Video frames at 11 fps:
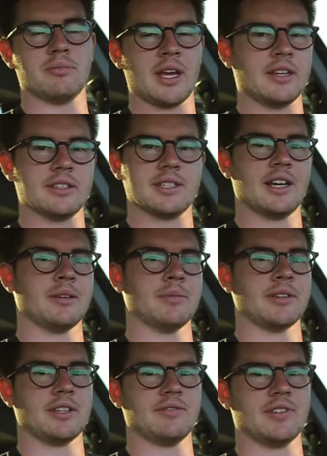maintenance item
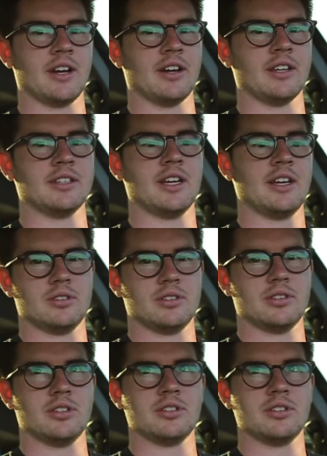that they've done,